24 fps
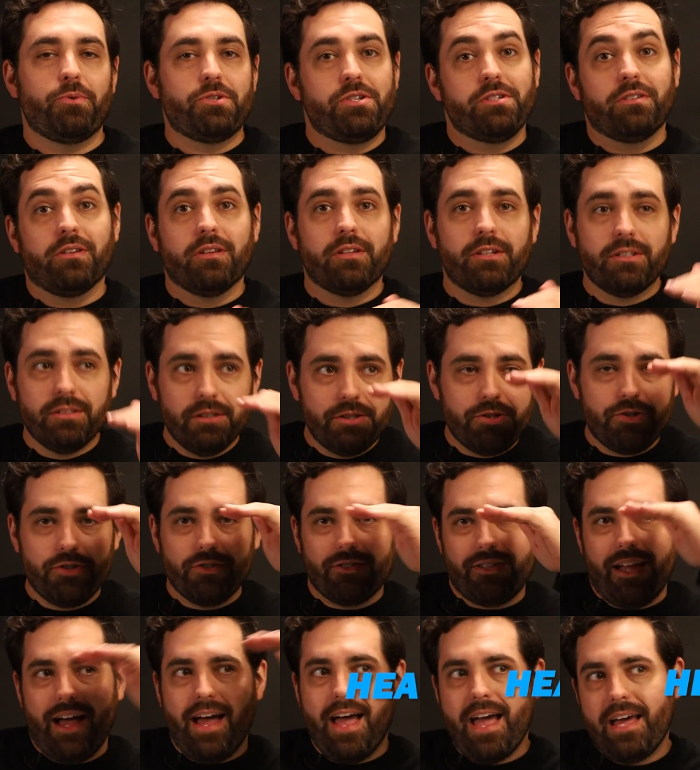which is literally
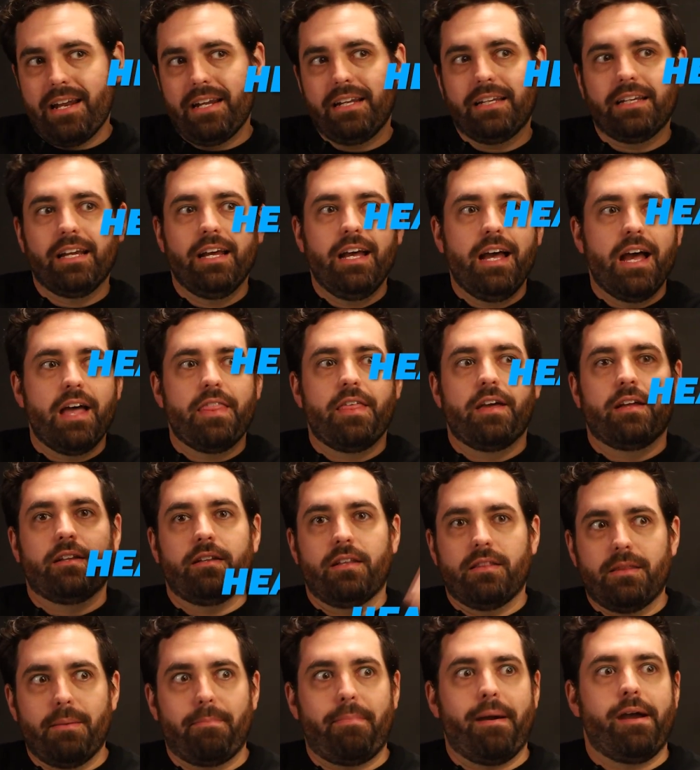just a heading and
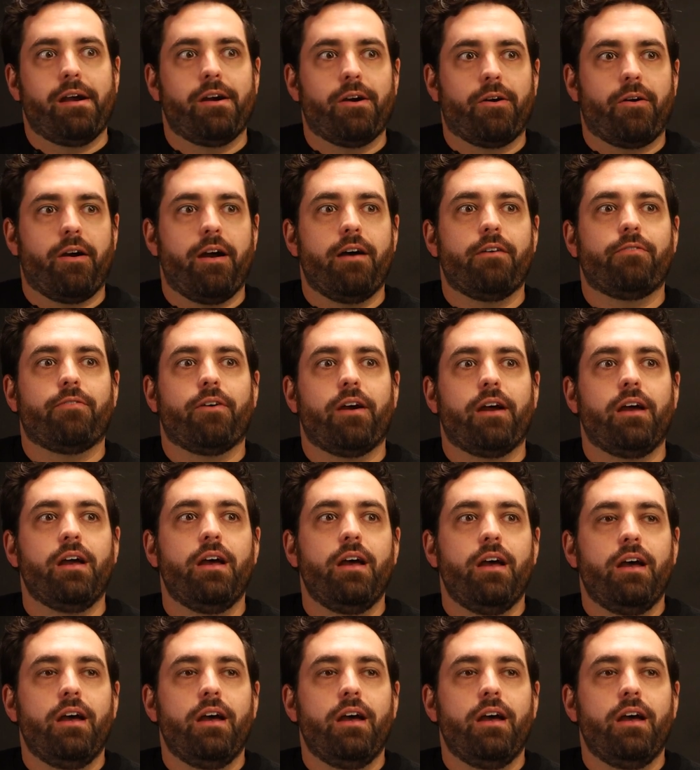then the paragraph, right?